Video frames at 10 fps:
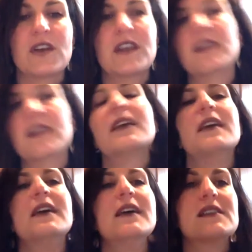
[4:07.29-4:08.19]
And
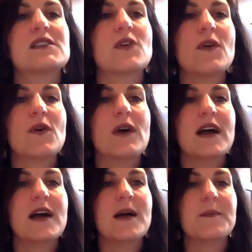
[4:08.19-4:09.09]
so
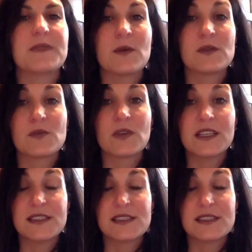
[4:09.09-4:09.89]
it was really